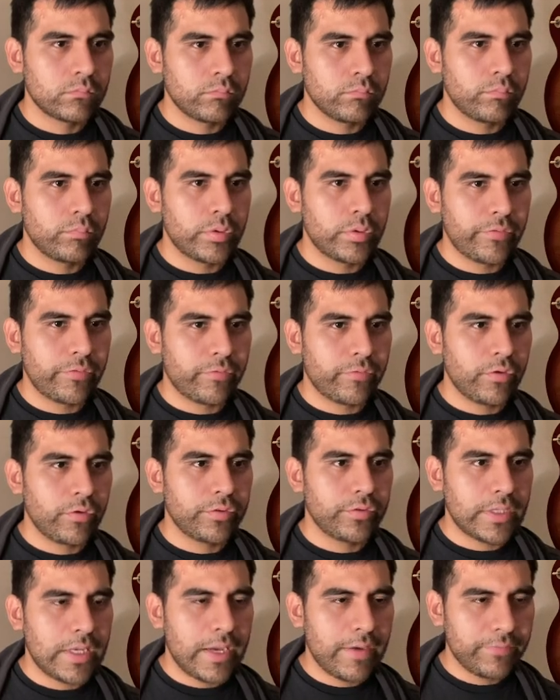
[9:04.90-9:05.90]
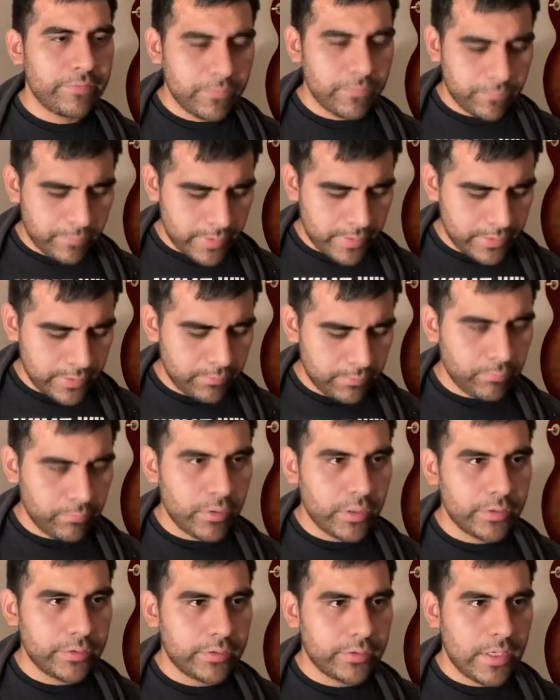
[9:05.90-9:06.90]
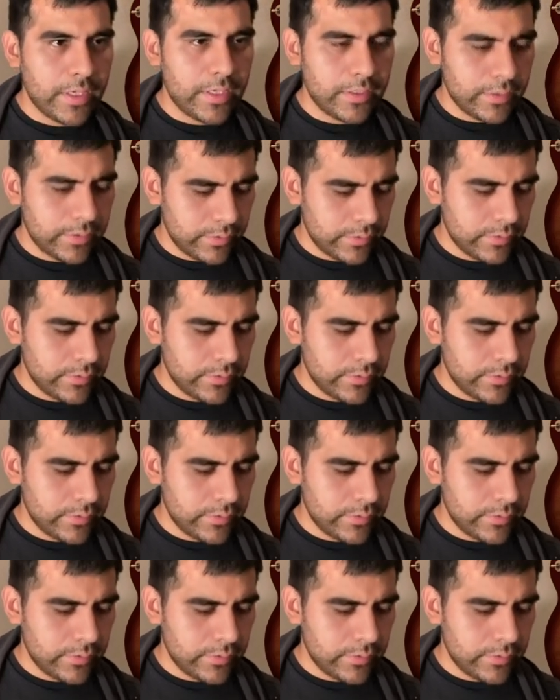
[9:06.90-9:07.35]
But first I have to find what the